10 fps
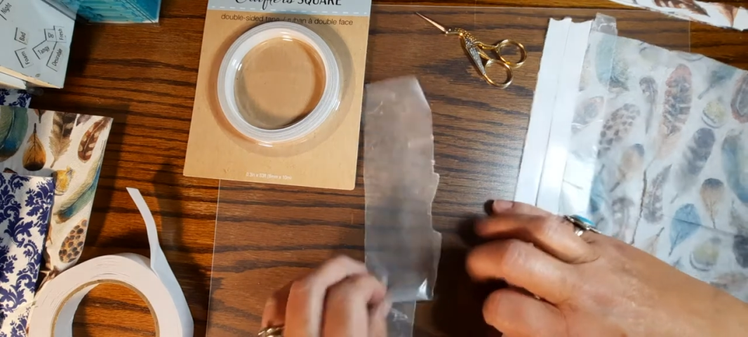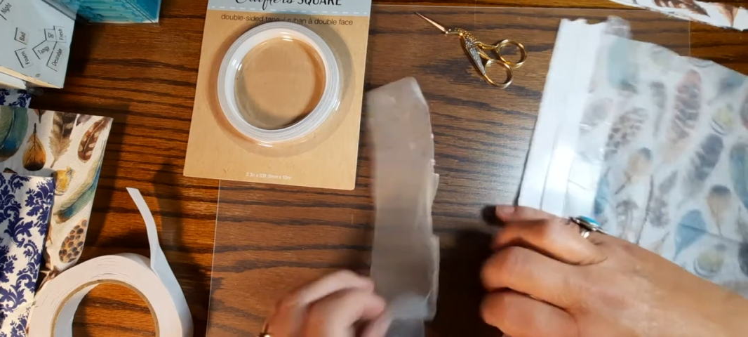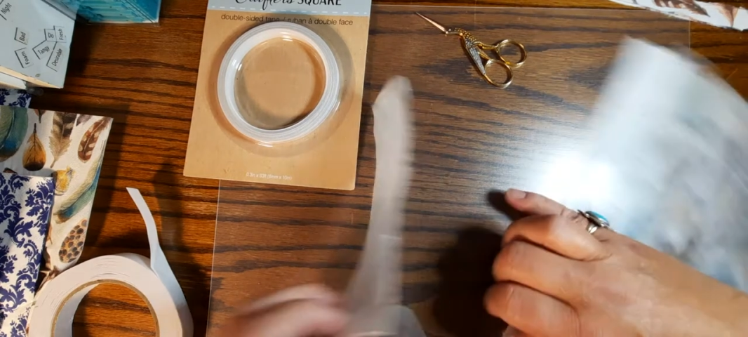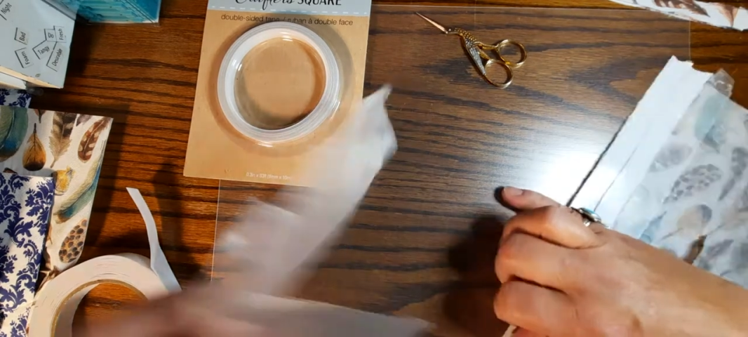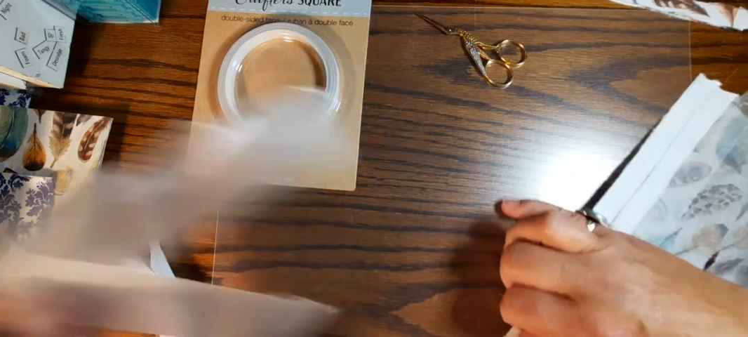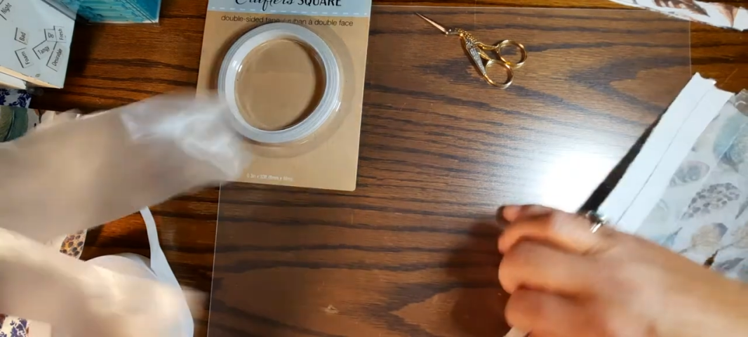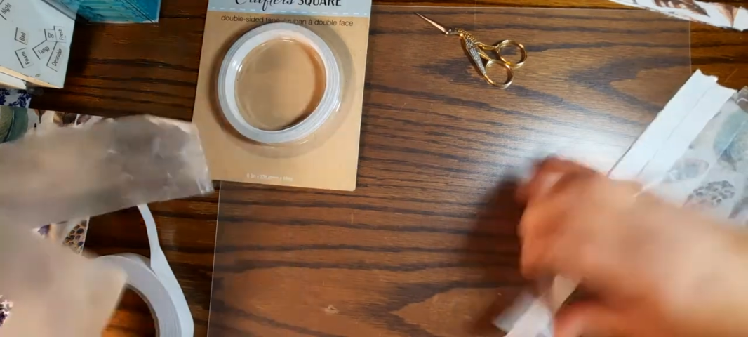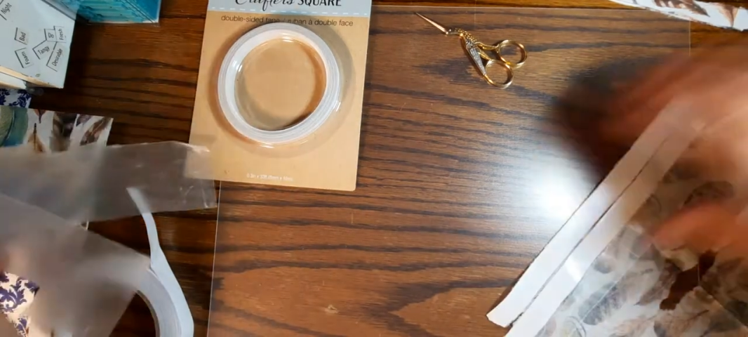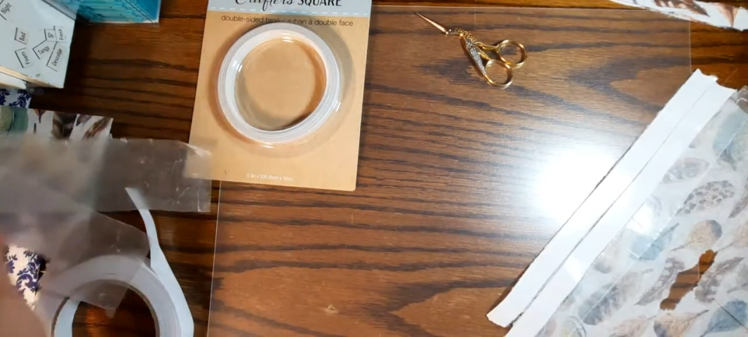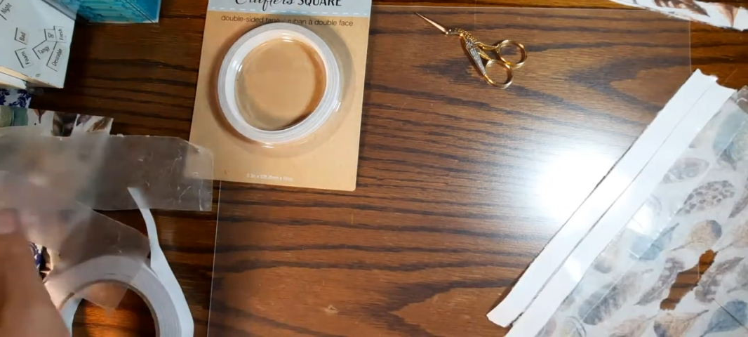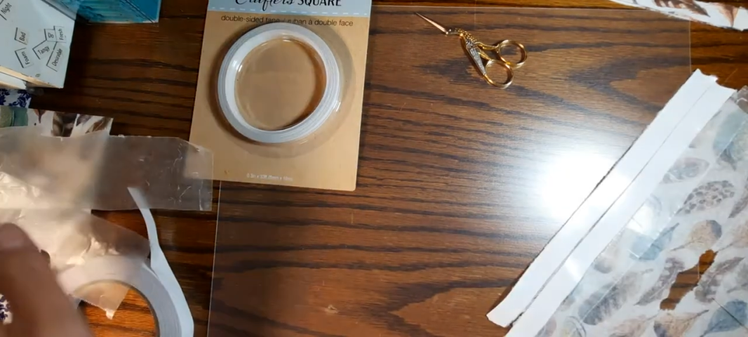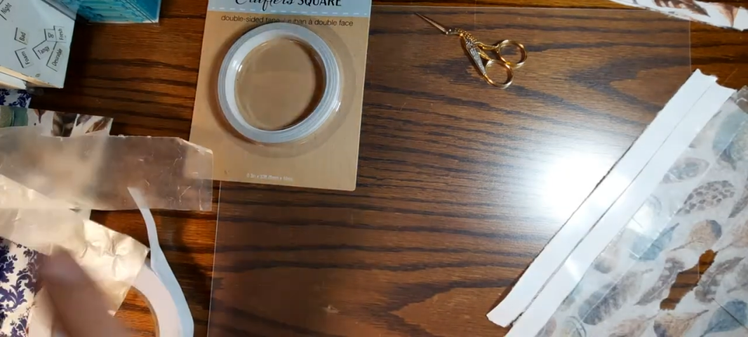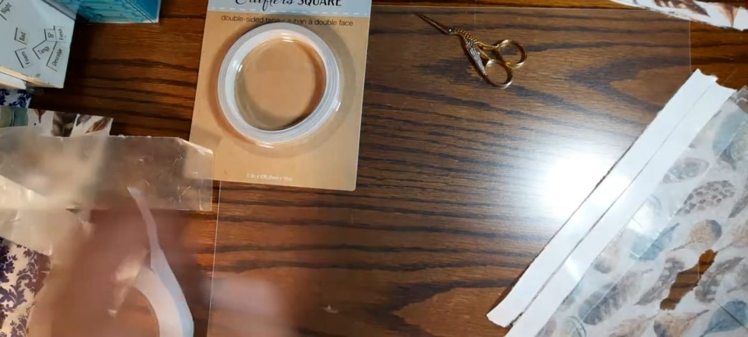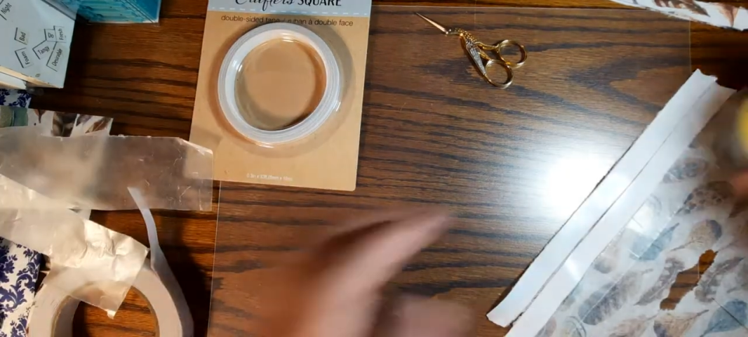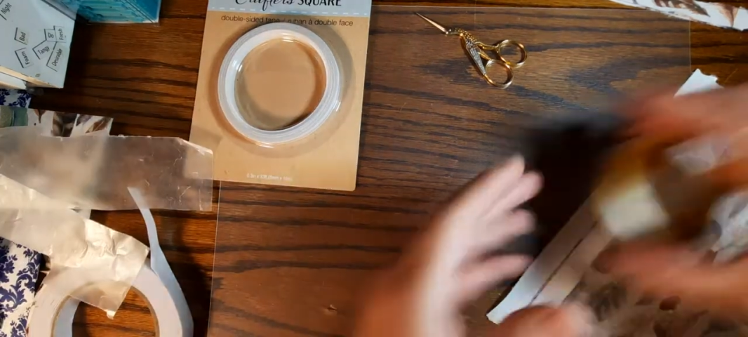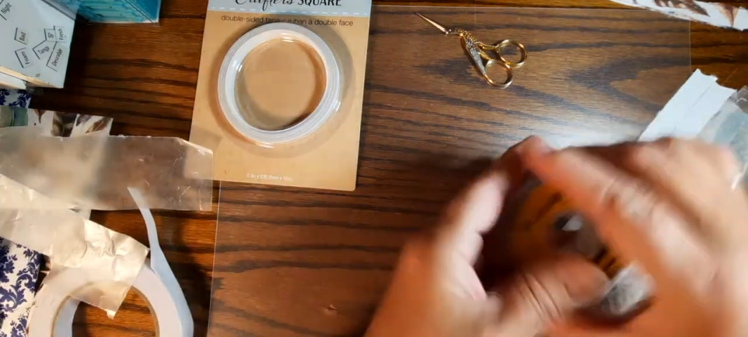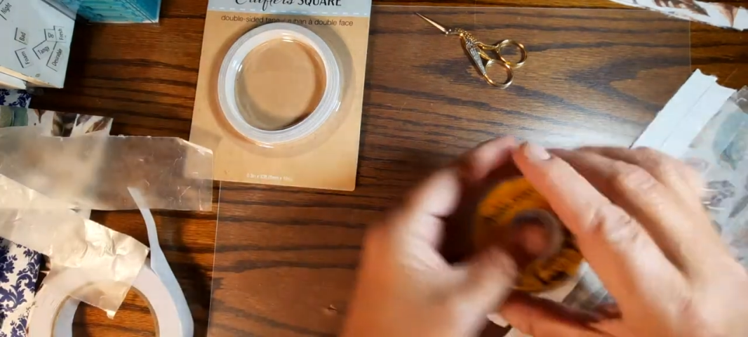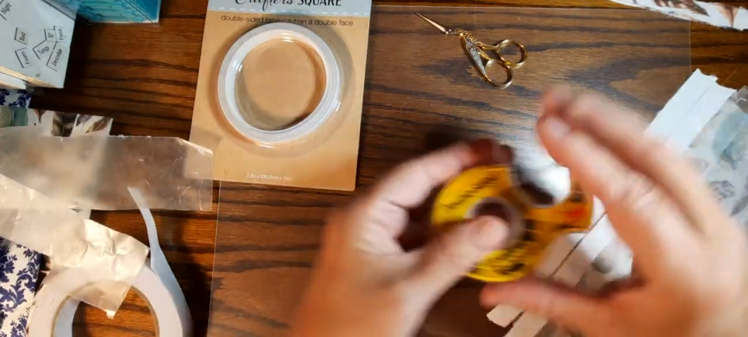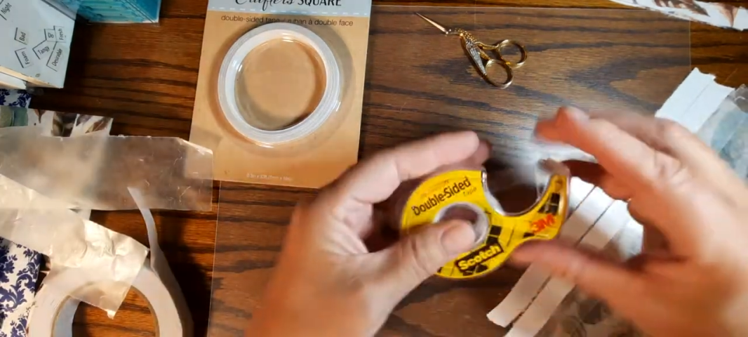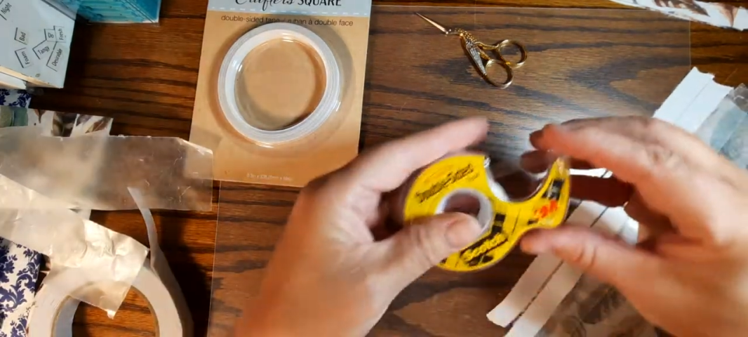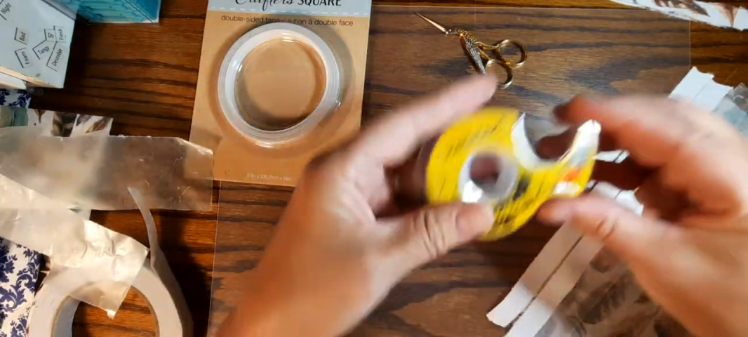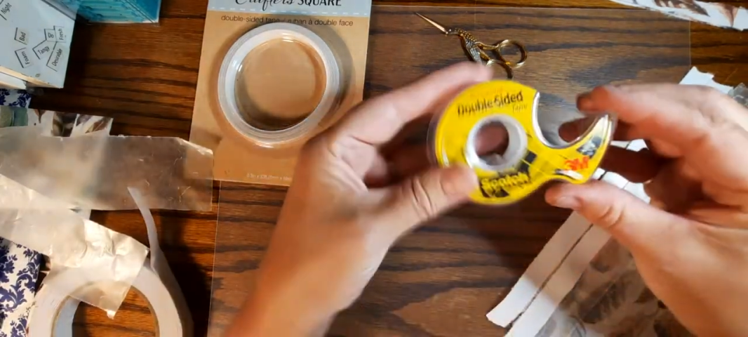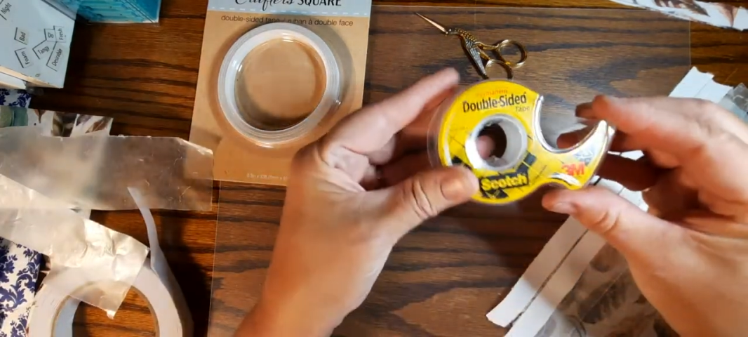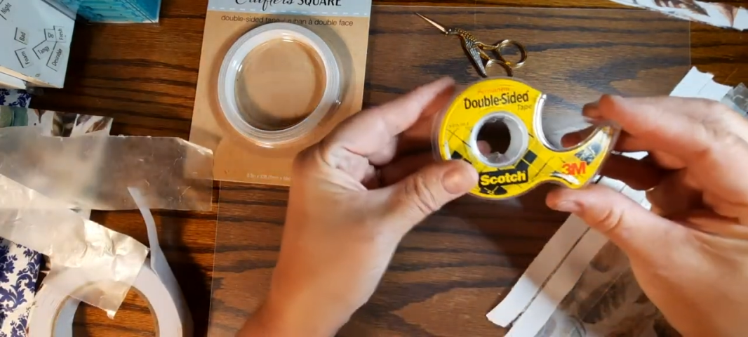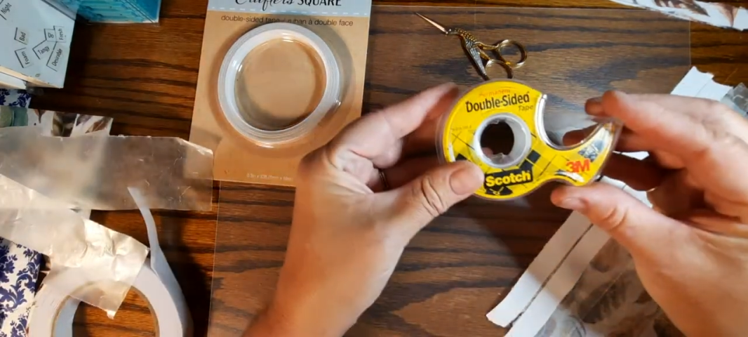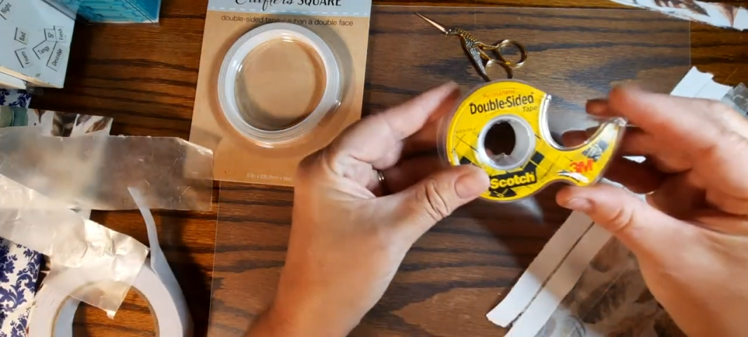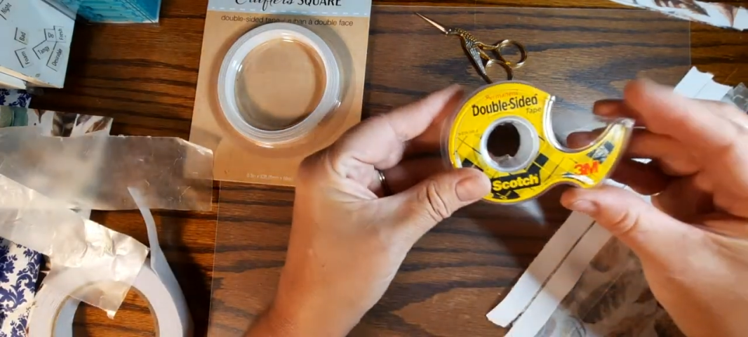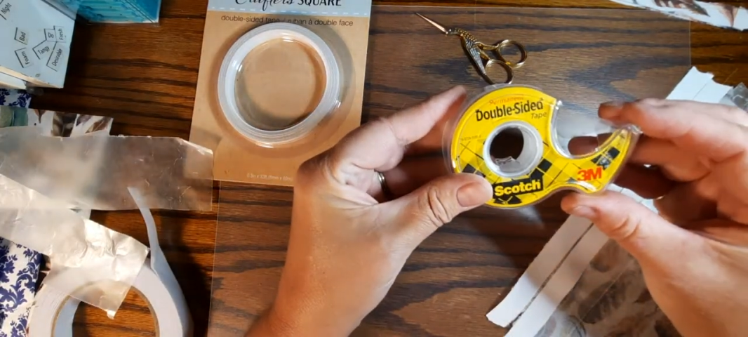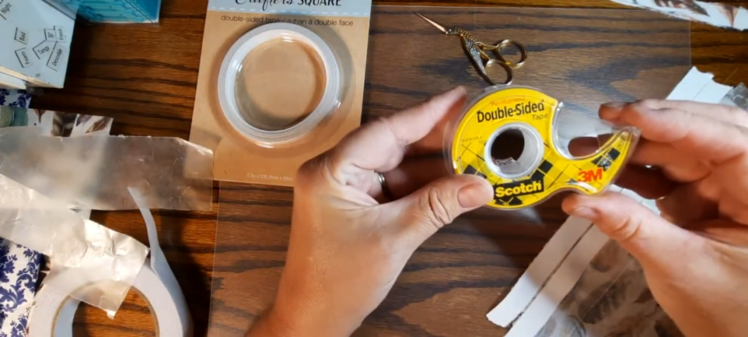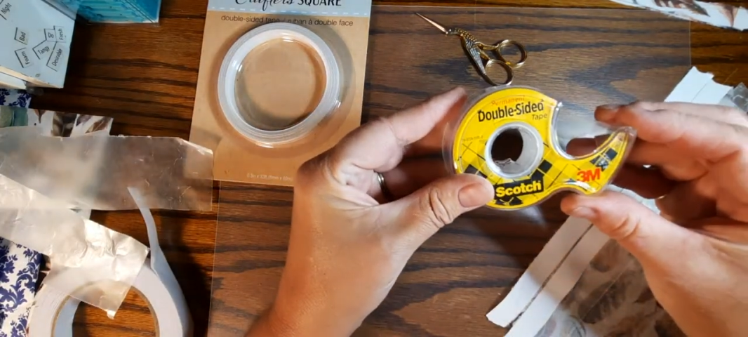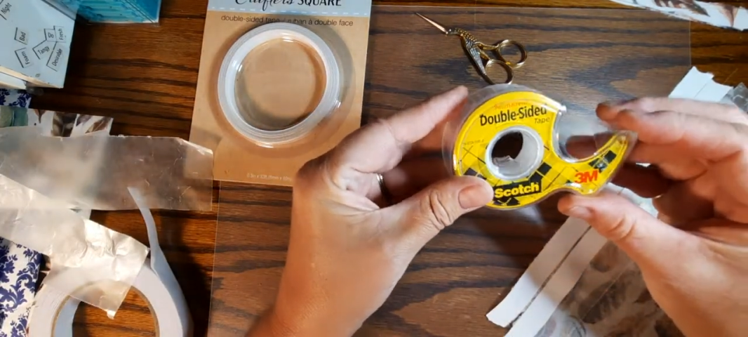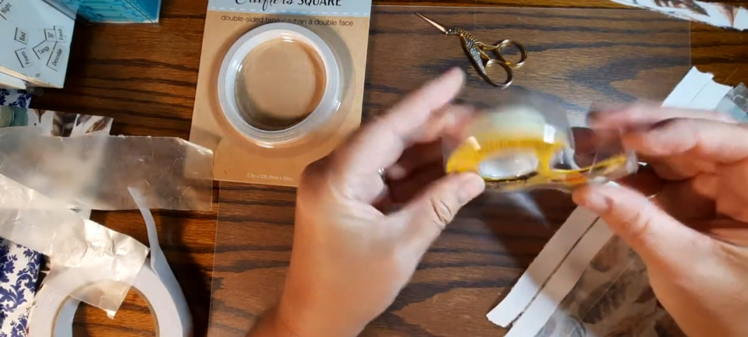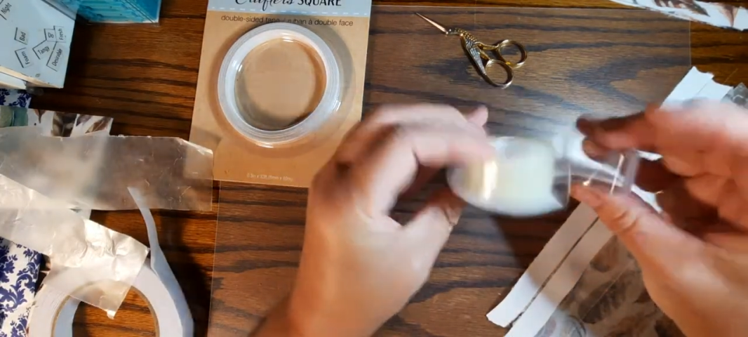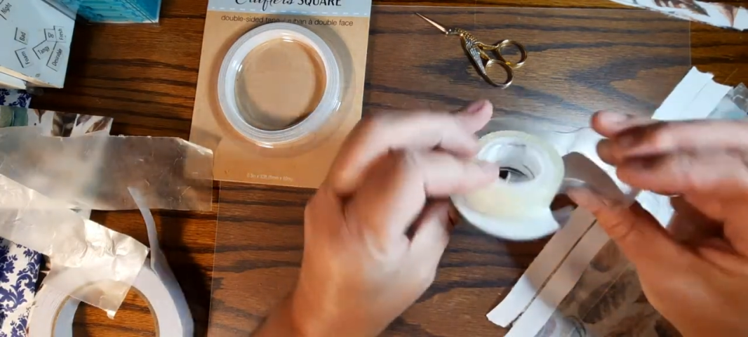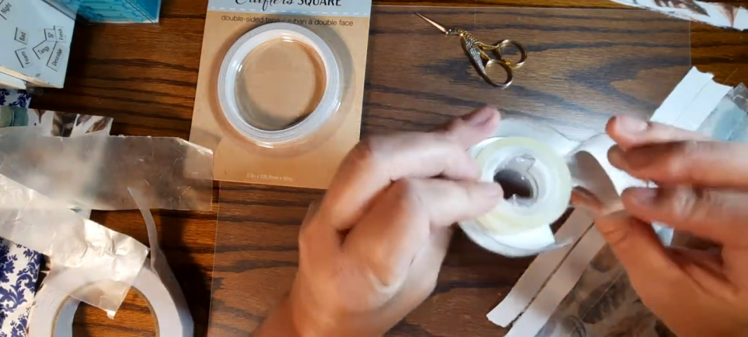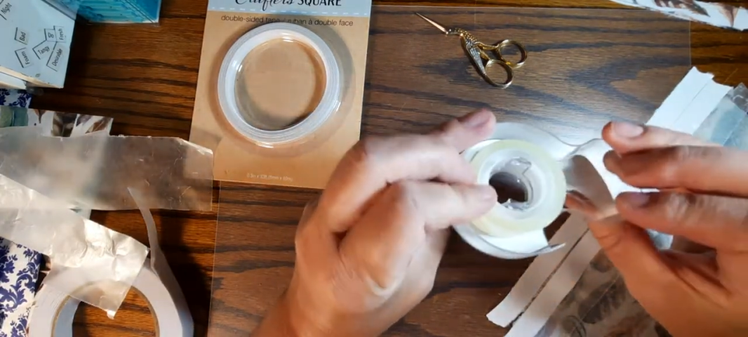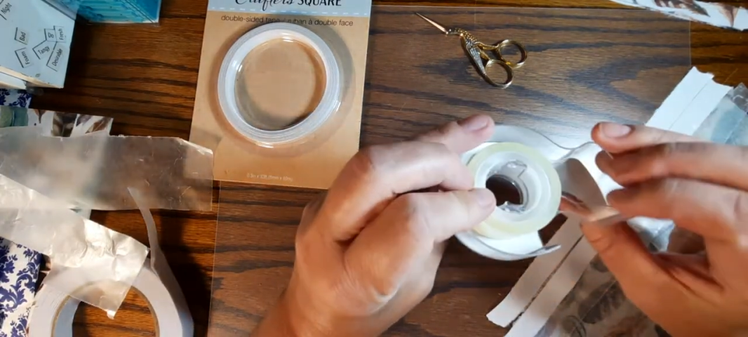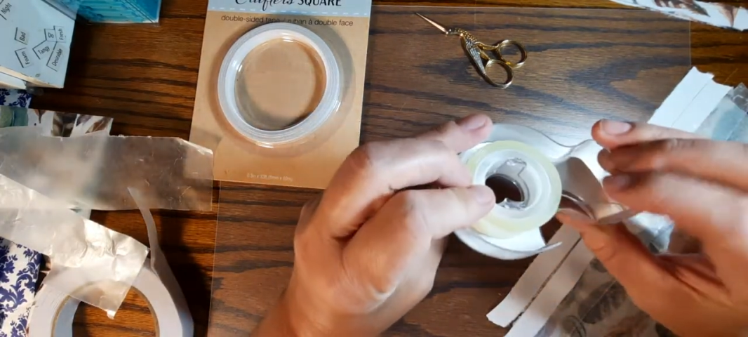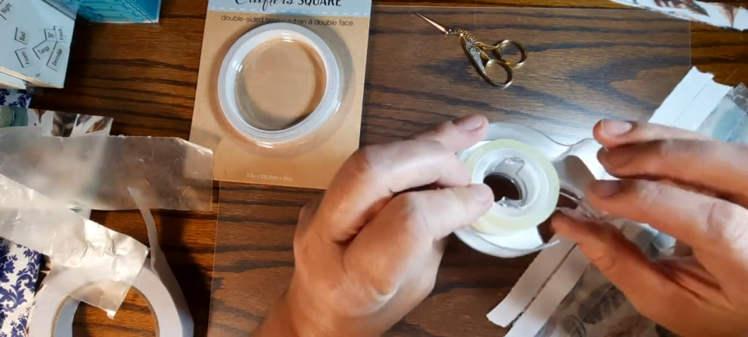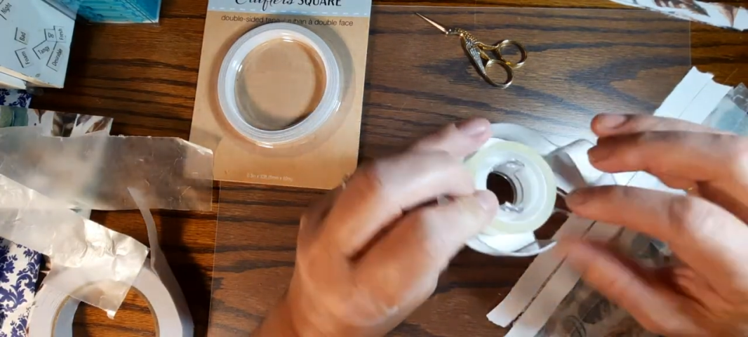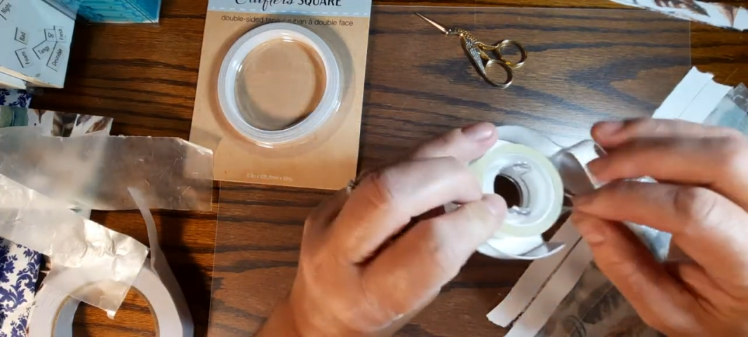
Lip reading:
Nobody's mouth can be seen.